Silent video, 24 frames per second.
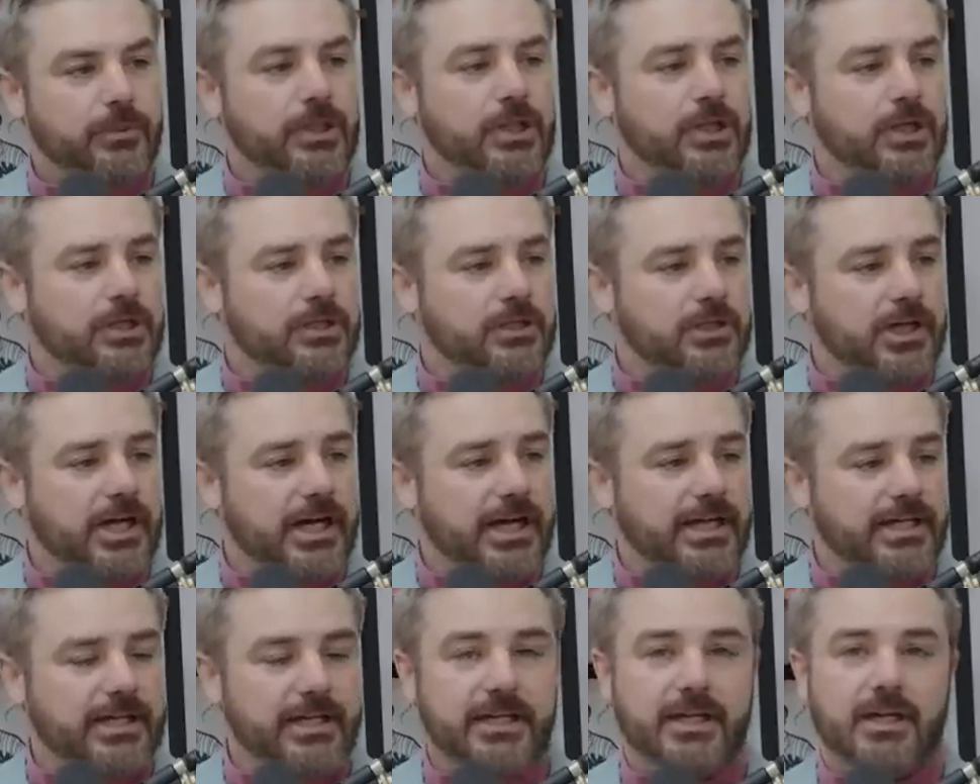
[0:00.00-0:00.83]
We look
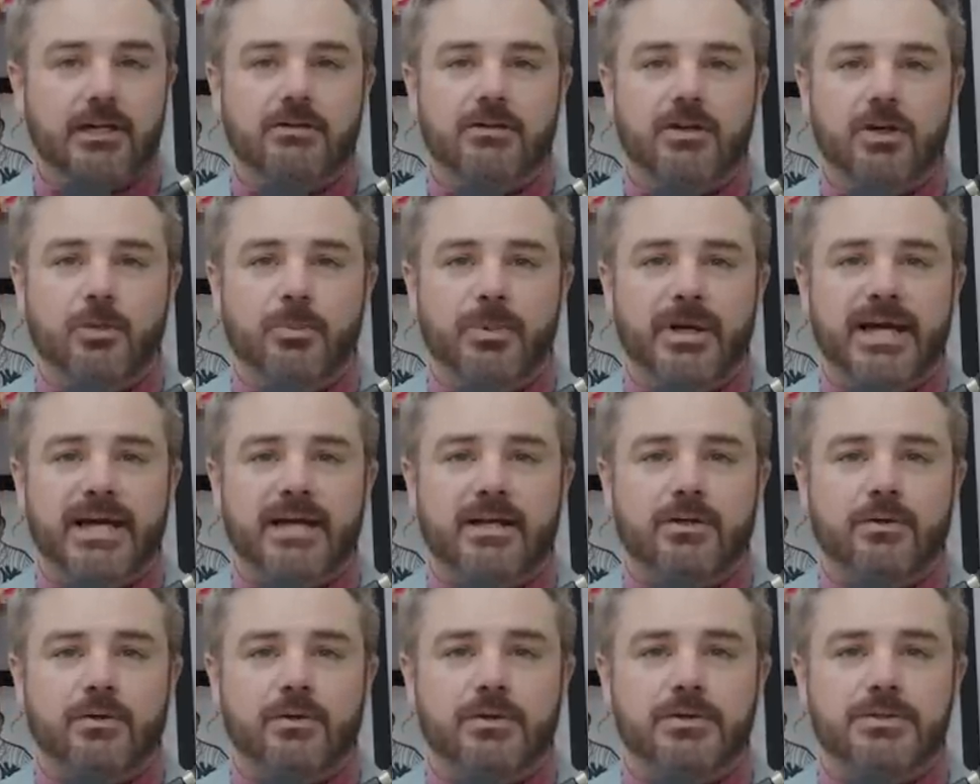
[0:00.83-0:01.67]
great in our
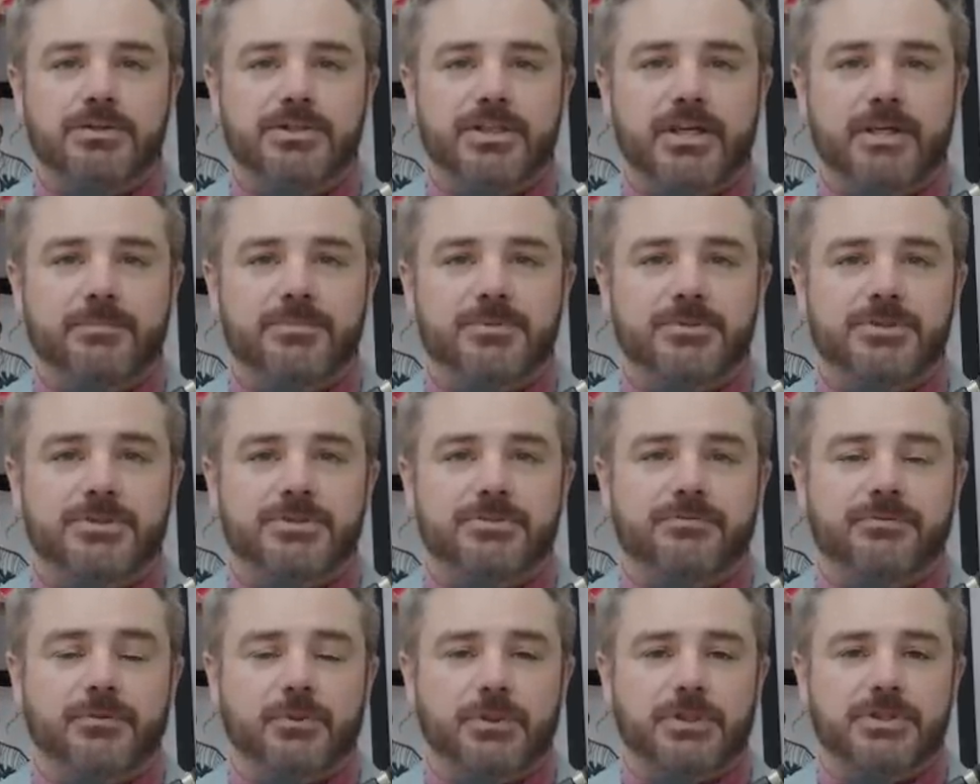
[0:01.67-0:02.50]
Rhoback quarter
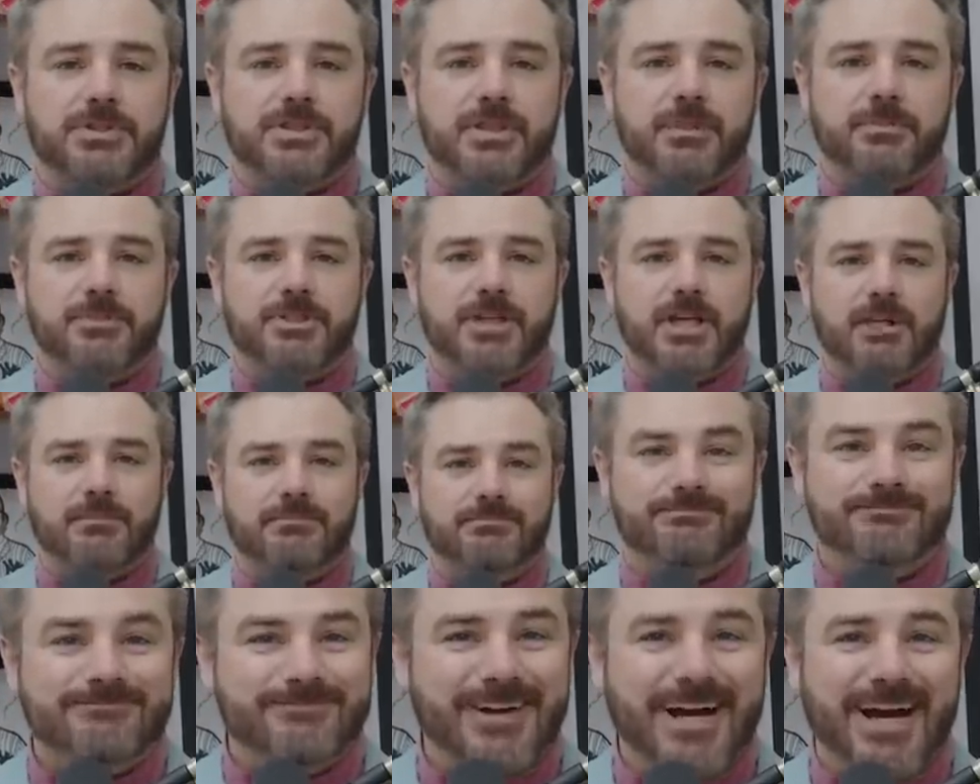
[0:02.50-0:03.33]
zips, fully zipped up,
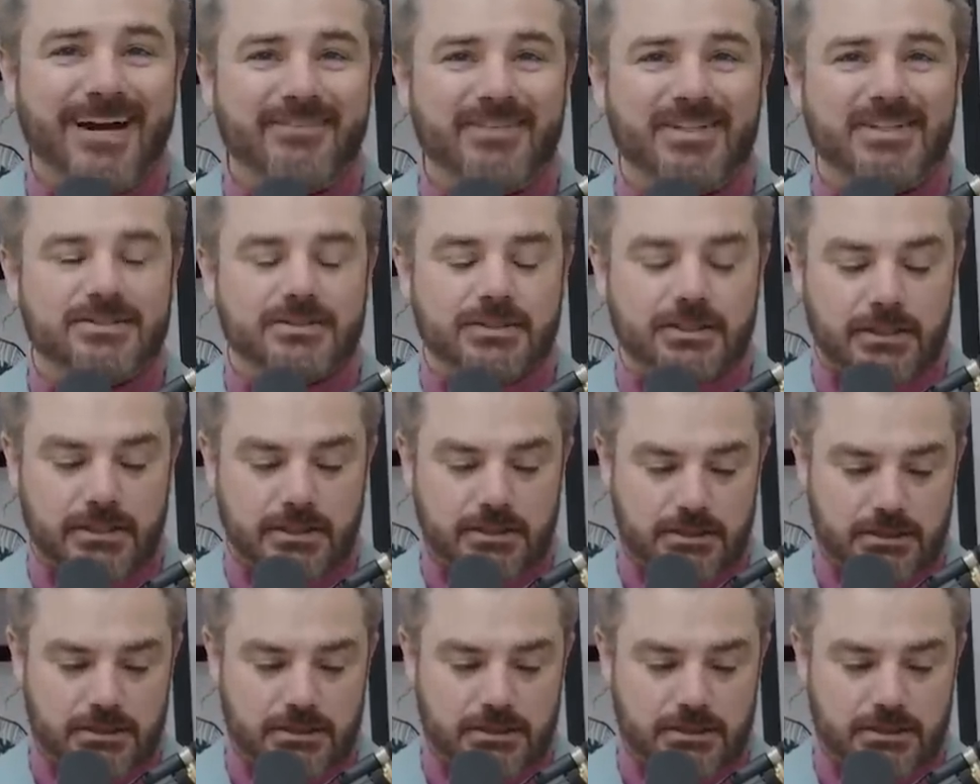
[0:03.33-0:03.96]
obviously.